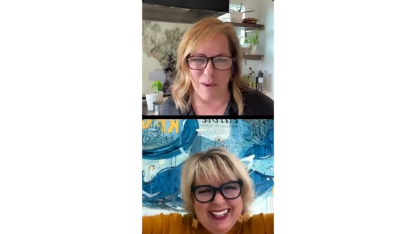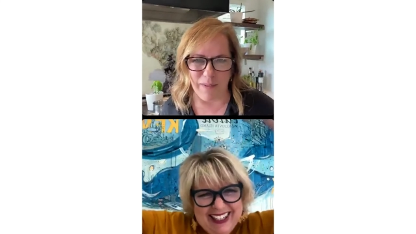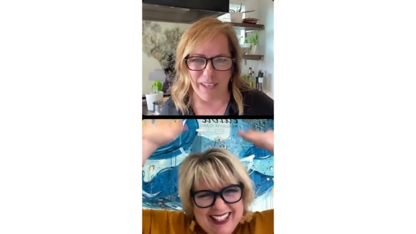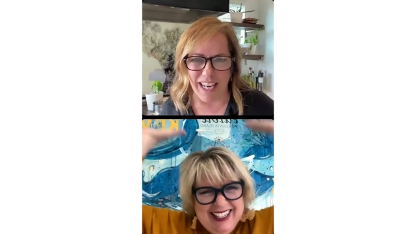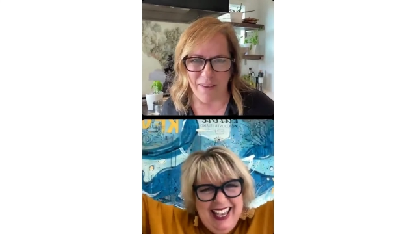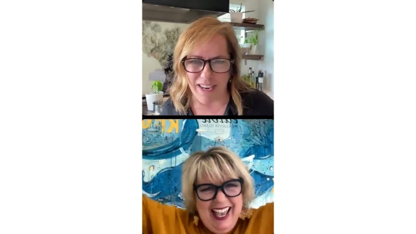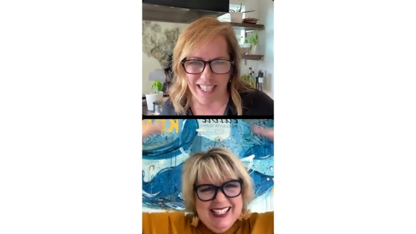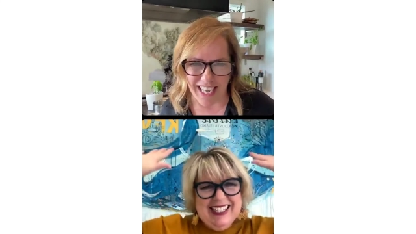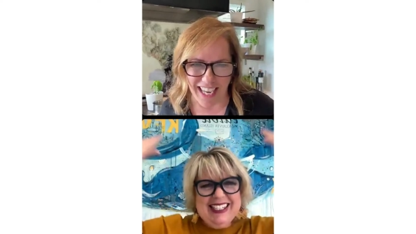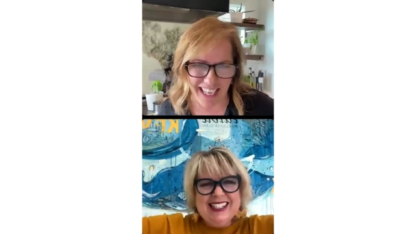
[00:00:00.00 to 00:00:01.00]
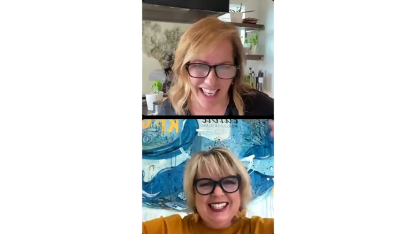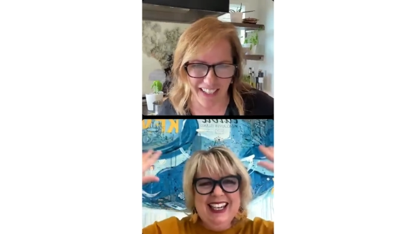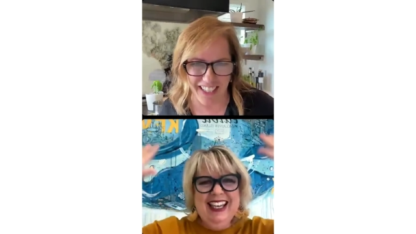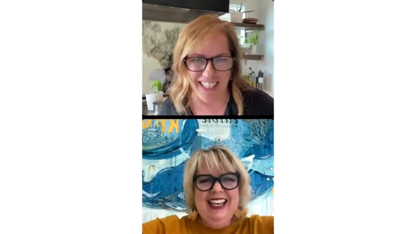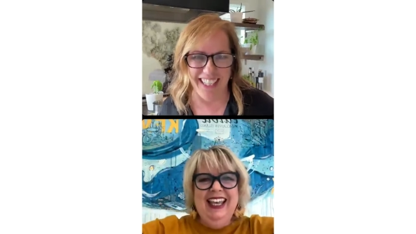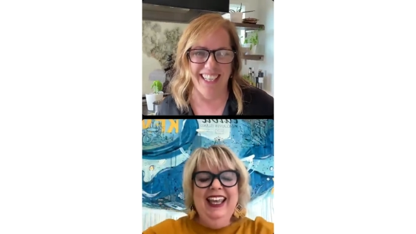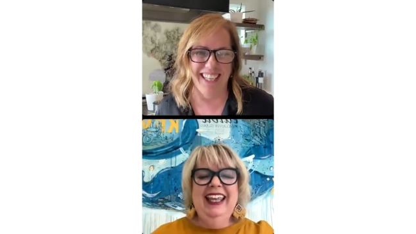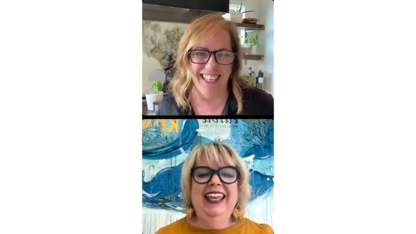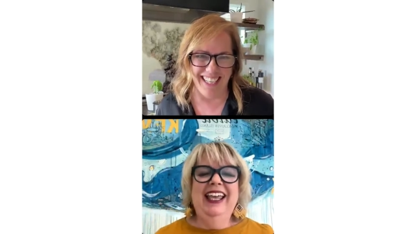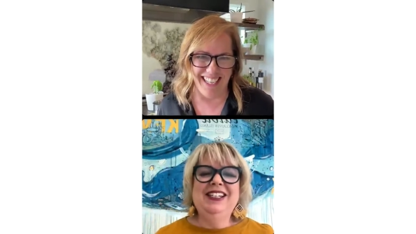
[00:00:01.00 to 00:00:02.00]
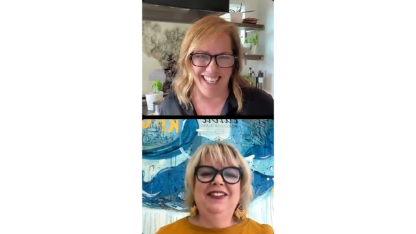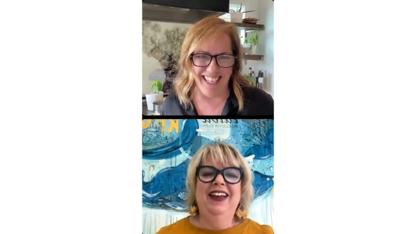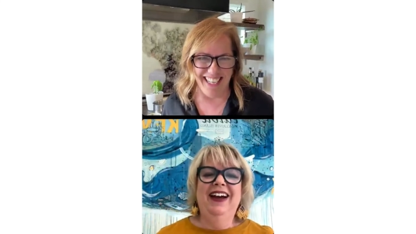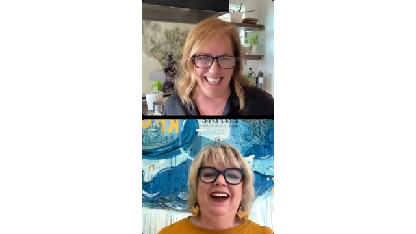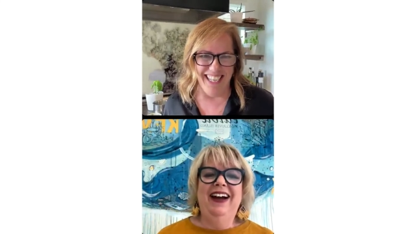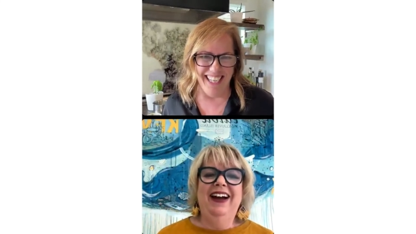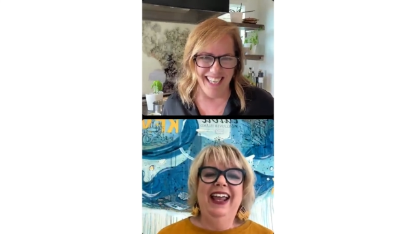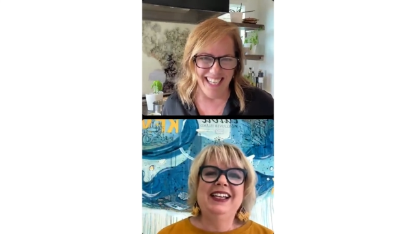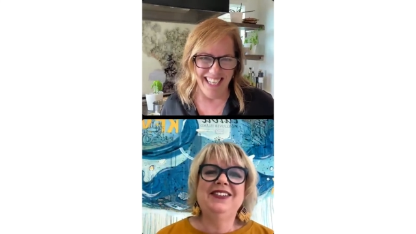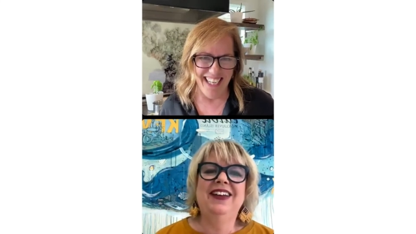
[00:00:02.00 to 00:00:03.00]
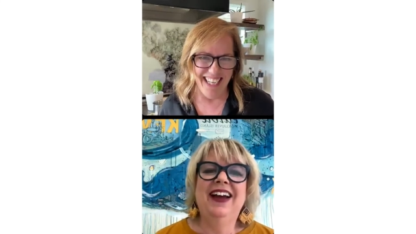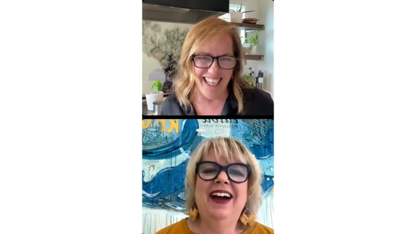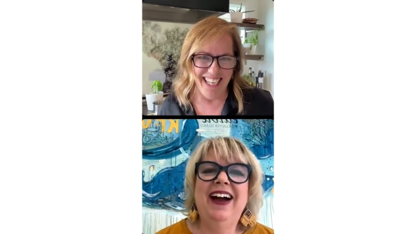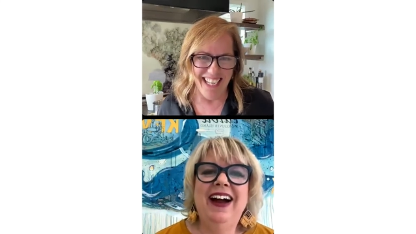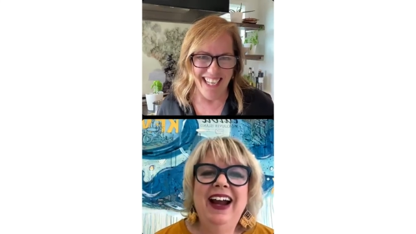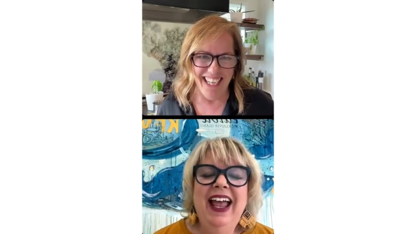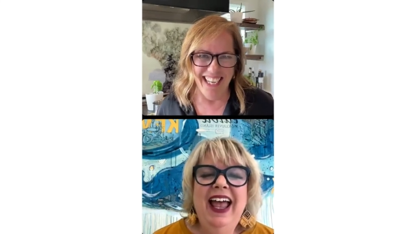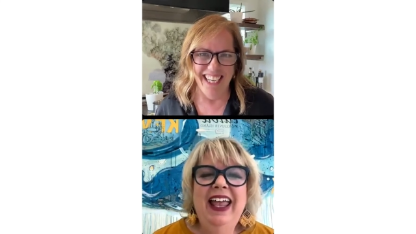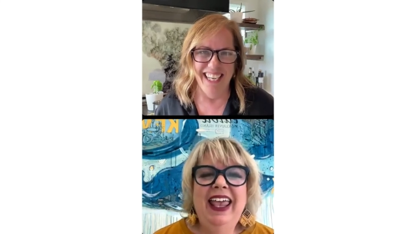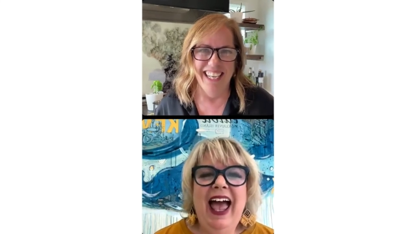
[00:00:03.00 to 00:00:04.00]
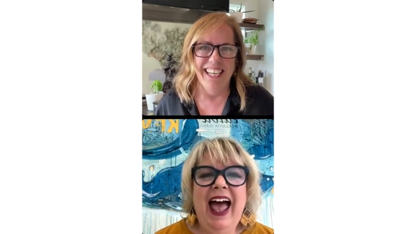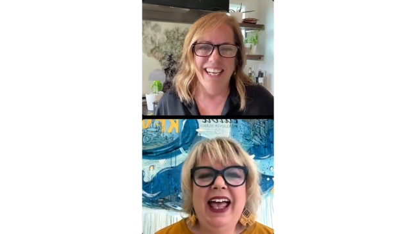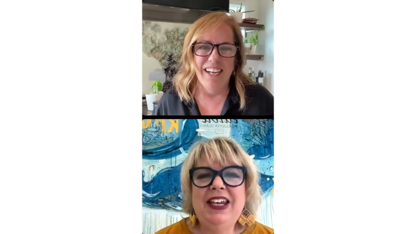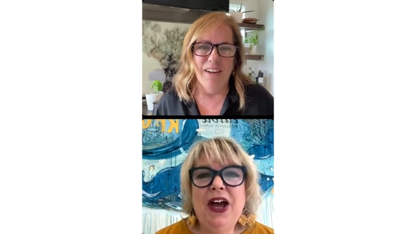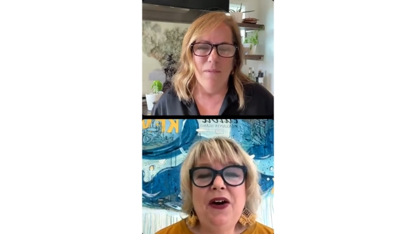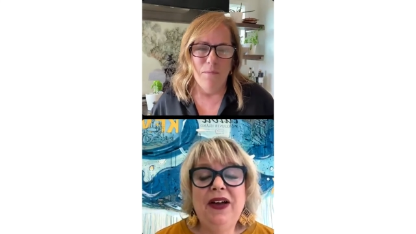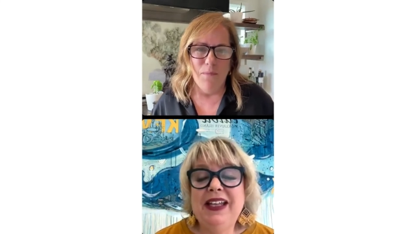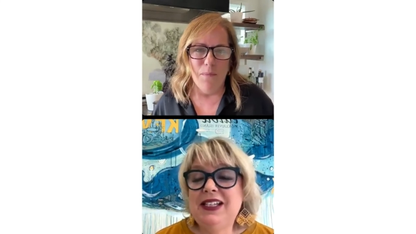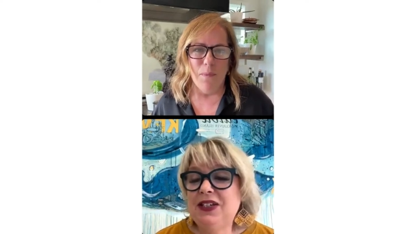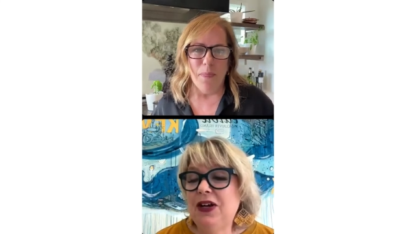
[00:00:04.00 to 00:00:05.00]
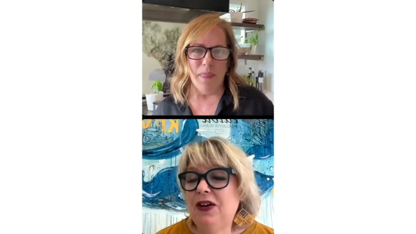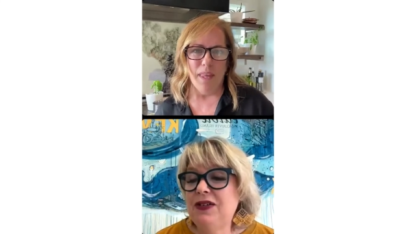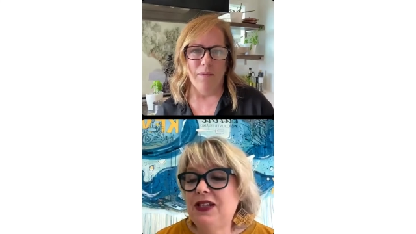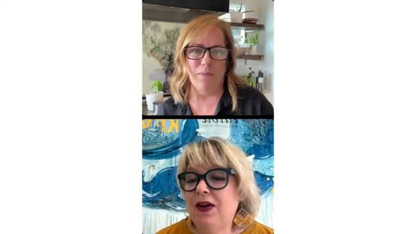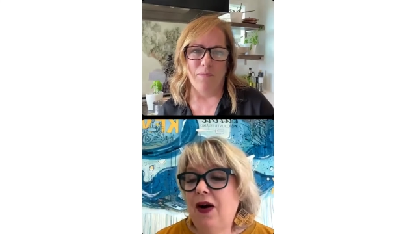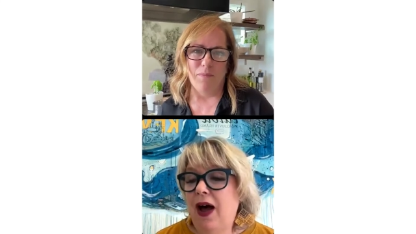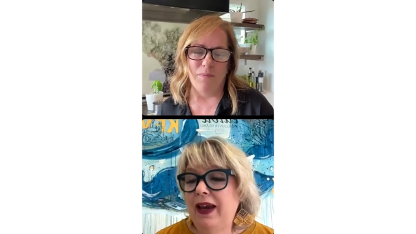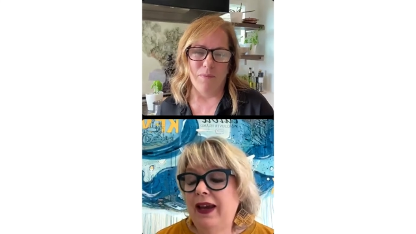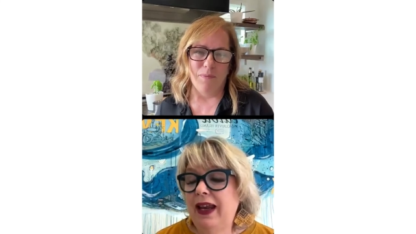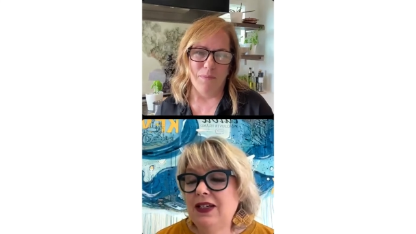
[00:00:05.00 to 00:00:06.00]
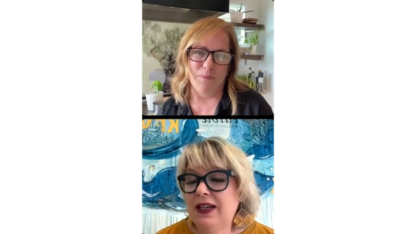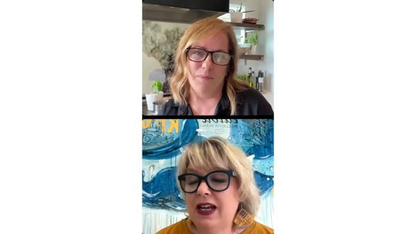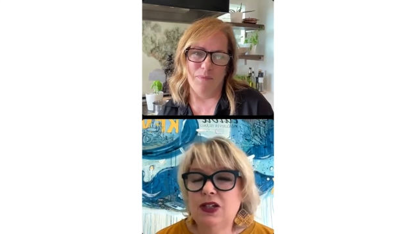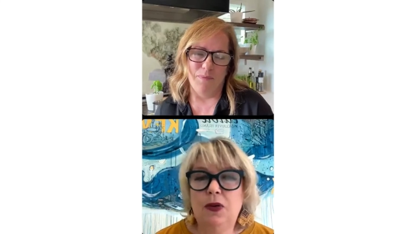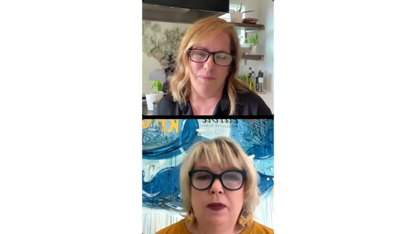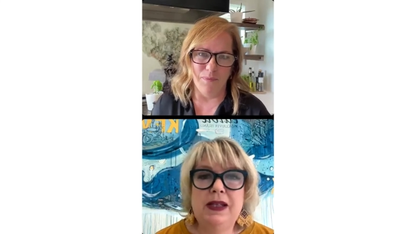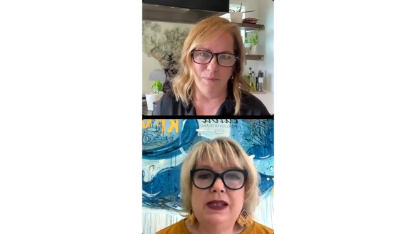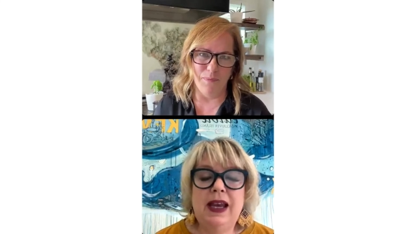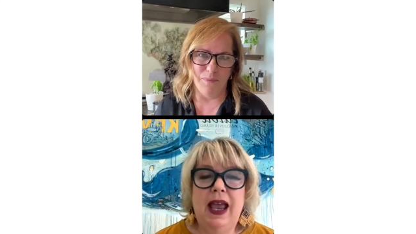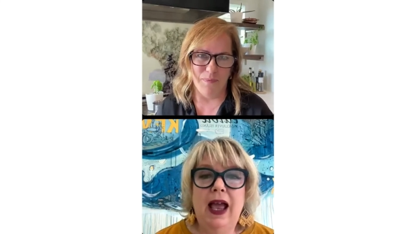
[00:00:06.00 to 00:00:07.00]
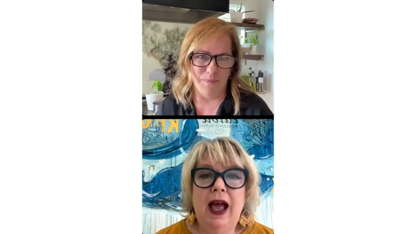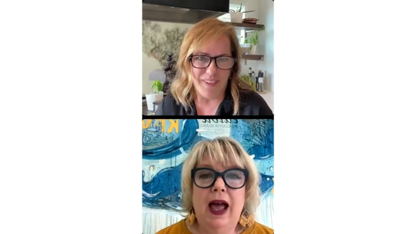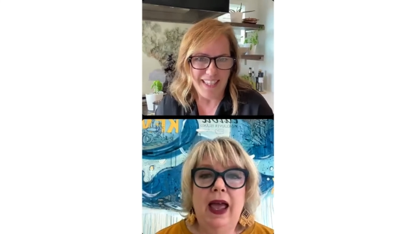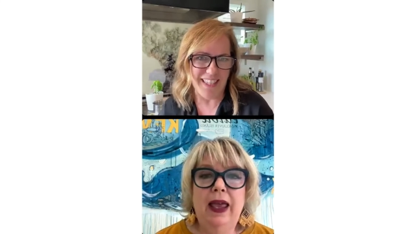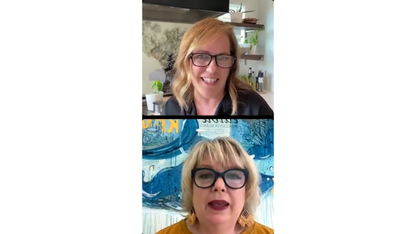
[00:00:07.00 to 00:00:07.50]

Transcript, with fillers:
Speaker 1: women, let me tell you.
Speaker 2: yes, we are. Yes, we are. Yeah, no, it's true. So on International Women's Day, I